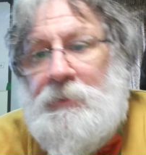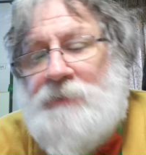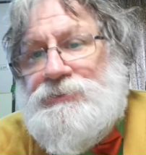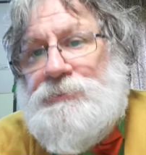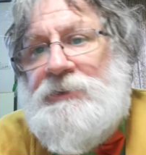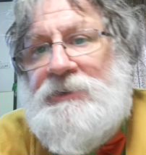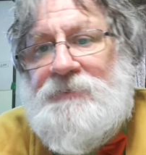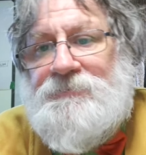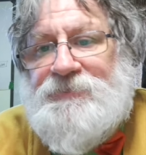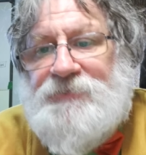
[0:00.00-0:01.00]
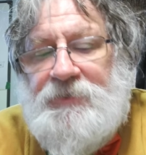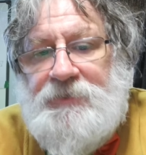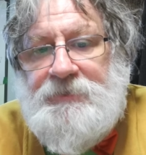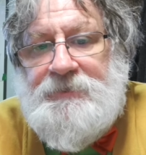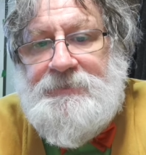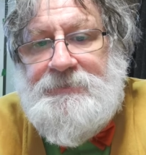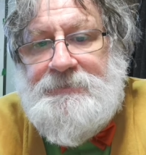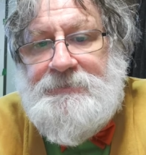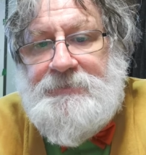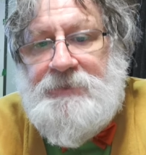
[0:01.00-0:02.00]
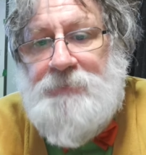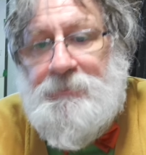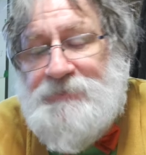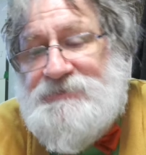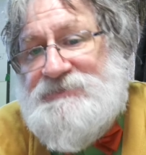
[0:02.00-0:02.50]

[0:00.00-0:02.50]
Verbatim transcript: Rachel Reeves' commitment